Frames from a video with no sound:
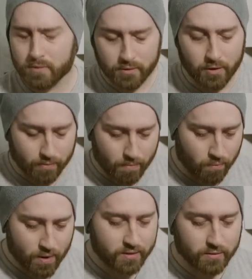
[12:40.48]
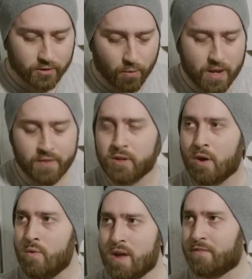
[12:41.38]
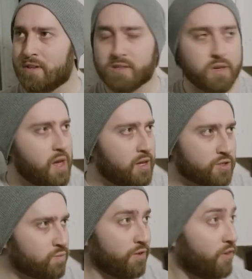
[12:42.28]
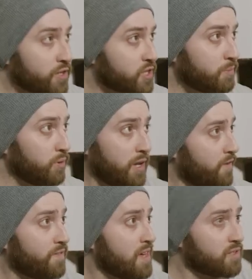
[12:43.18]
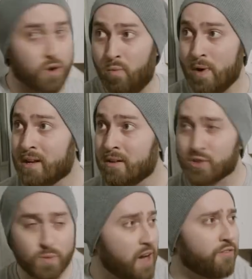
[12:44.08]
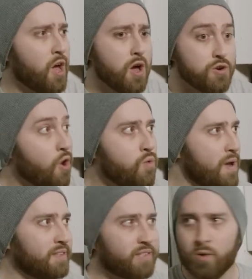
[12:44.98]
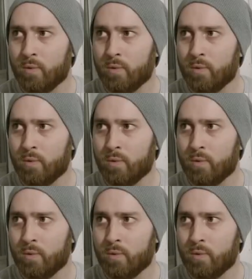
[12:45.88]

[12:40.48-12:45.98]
Look, we don't even know if this thing is reversible, if there's a weakness. We have no intel